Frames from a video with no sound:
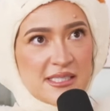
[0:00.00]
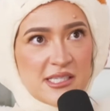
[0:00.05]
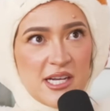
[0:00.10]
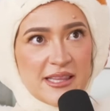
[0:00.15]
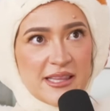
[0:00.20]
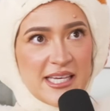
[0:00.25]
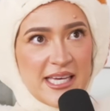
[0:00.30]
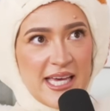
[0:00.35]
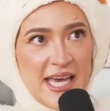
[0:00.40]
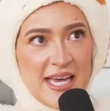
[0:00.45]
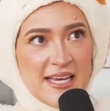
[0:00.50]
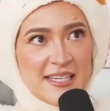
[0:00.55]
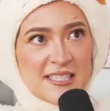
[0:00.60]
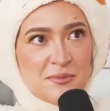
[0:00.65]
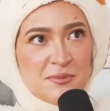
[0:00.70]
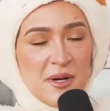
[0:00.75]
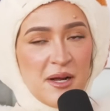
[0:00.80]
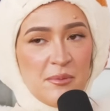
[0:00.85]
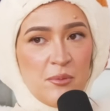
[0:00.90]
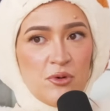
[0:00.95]
not yeah. the case,
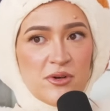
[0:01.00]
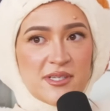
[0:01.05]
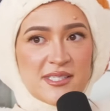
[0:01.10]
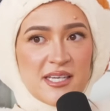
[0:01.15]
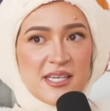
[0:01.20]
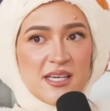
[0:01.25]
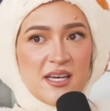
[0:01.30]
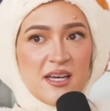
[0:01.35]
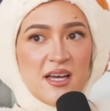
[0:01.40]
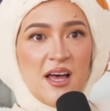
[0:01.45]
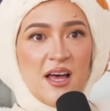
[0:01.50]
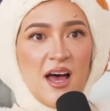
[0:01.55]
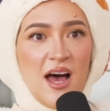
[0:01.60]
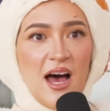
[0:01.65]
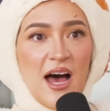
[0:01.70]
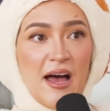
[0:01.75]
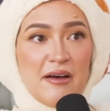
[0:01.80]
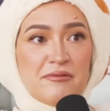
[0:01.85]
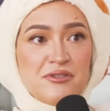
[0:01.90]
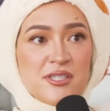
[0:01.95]
but I'm always like,
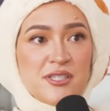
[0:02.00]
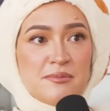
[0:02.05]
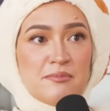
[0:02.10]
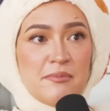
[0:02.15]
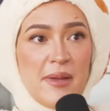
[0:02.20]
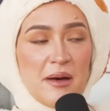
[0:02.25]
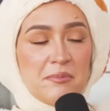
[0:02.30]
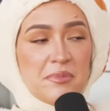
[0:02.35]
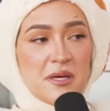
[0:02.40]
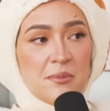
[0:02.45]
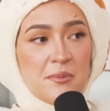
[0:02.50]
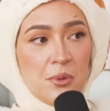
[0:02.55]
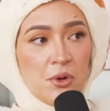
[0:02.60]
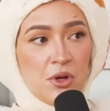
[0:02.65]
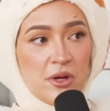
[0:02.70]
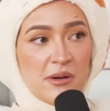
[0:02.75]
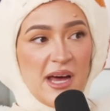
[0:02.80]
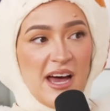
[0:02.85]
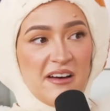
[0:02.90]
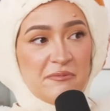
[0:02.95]
I've just met people
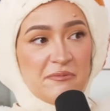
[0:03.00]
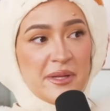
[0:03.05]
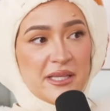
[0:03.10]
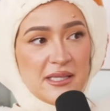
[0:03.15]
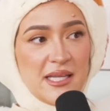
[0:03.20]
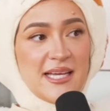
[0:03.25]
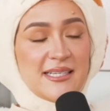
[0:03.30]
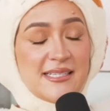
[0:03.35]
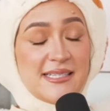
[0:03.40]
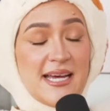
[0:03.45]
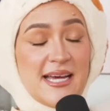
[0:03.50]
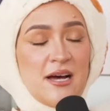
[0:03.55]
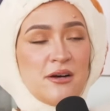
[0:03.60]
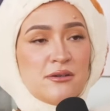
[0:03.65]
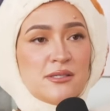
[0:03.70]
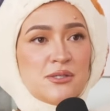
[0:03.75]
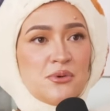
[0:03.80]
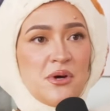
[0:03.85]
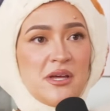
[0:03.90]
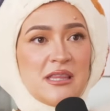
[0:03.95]
and have been let down.
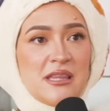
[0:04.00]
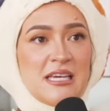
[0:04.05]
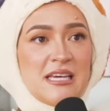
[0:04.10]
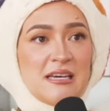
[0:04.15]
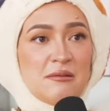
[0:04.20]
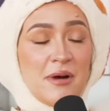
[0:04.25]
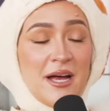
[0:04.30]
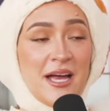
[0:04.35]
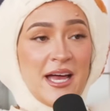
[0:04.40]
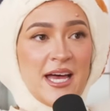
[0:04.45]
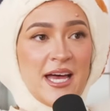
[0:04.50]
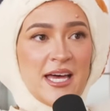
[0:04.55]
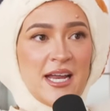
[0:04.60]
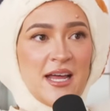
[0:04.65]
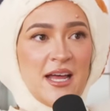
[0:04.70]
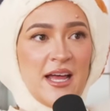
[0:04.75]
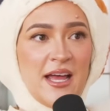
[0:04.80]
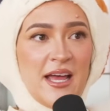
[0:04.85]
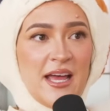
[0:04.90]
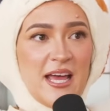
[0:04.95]
So I think in my head,
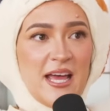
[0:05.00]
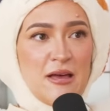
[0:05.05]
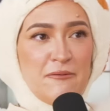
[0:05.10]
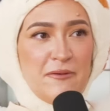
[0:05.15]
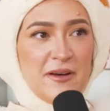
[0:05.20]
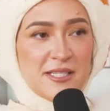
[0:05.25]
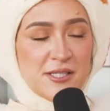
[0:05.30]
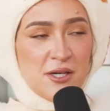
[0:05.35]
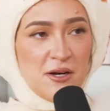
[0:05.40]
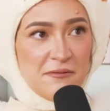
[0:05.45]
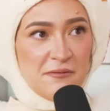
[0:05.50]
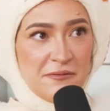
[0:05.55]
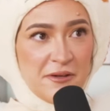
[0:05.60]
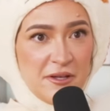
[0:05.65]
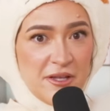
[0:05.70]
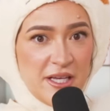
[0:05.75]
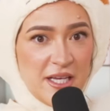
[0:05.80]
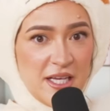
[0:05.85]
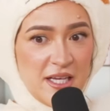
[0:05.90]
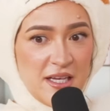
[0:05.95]
if I start
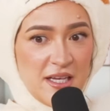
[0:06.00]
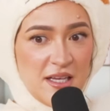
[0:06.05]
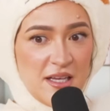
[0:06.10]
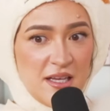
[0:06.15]
feeling